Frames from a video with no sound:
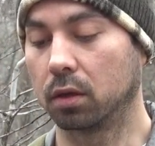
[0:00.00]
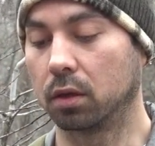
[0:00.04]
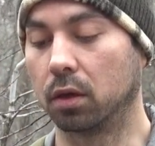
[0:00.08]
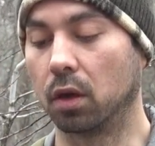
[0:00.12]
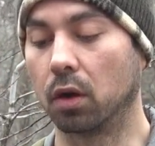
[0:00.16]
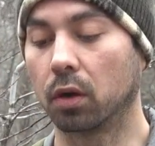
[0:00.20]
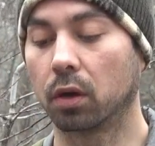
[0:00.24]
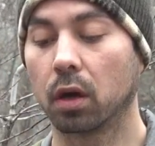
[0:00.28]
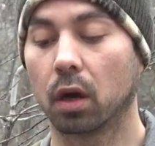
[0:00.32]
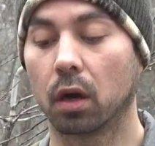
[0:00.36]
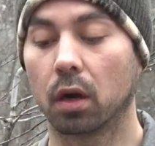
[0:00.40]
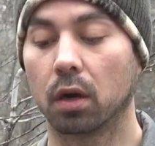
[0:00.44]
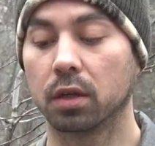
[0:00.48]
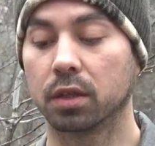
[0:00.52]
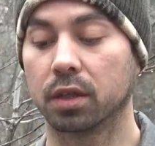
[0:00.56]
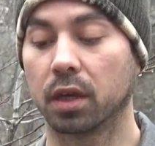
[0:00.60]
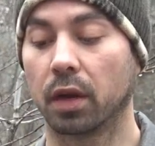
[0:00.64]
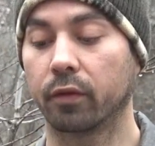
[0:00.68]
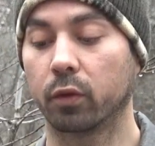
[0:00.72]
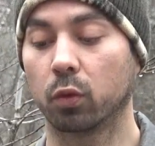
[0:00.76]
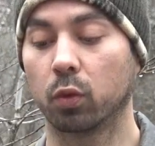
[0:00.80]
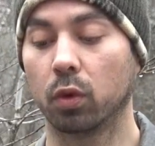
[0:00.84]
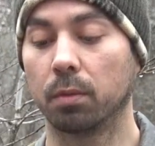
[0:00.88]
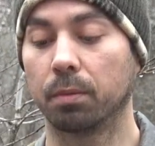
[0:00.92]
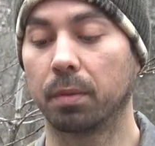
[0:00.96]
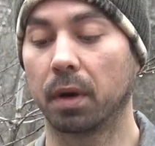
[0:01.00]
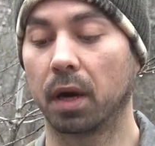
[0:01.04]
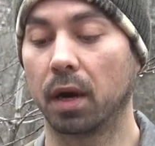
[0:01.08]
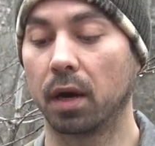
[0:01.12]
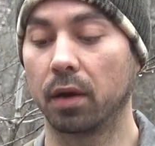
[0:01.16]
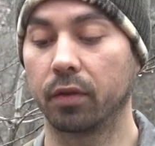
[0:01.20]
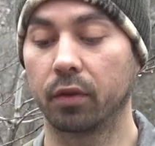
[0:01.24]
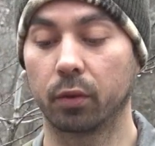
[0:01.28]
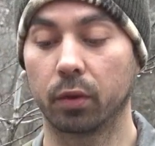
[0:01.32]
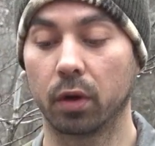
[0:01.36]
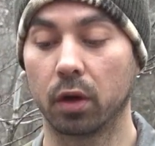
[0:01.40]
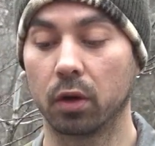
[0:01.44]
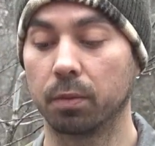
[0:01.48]
No cars ever went by
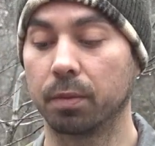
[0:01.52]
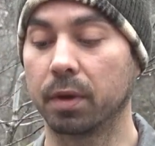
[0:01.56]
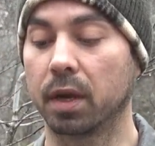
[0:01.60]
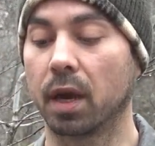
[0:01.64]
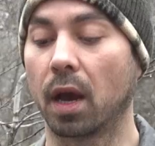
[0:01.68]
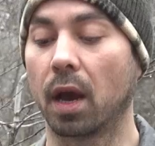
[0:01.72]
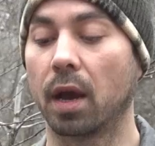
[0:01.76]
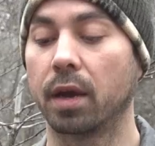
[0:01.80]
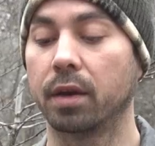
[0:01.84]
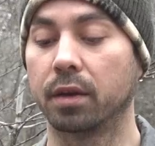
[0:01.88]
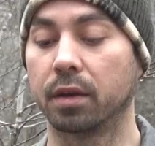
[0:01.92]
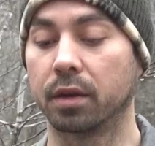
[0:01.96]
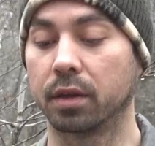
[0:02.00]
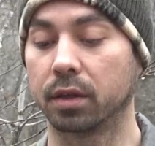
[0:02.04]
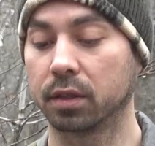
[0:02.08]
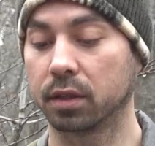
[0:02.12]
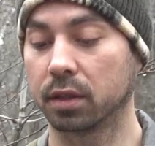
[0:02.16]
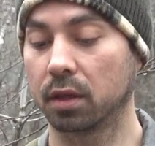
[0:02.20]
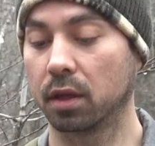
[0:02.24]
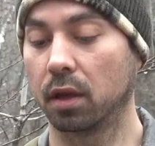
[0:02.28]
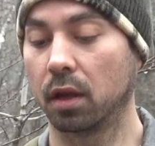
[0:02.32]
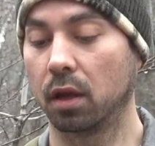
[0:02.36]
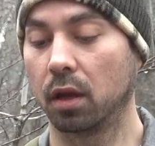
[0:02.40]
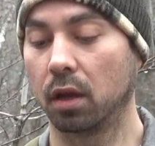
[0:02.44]
on the road behind us.